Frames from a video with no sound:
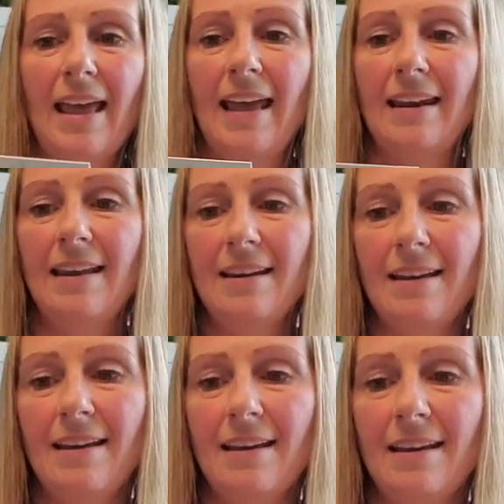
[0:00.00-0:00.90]
and
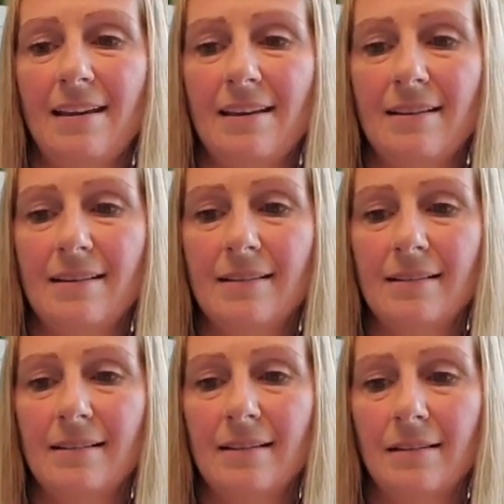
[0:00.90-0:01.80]
it
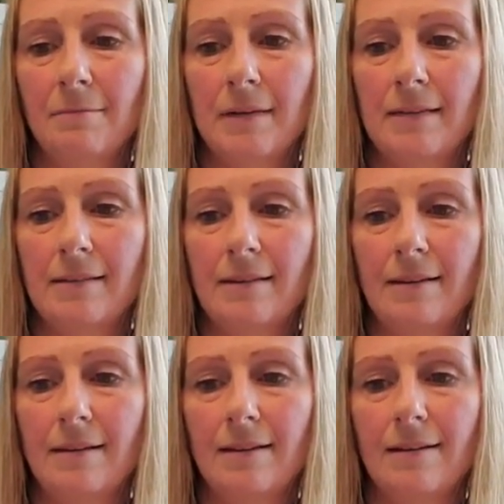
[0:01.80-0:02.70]
is, let me see
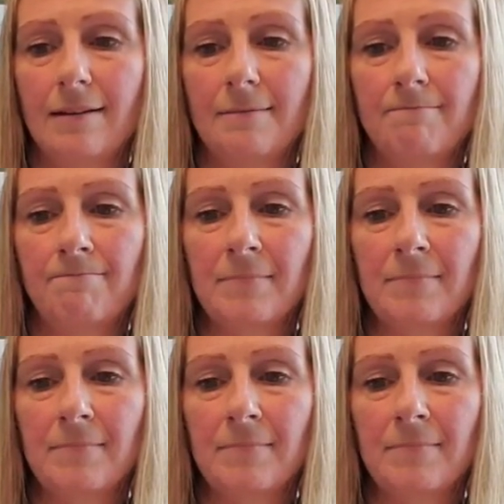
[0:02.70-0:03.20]
here.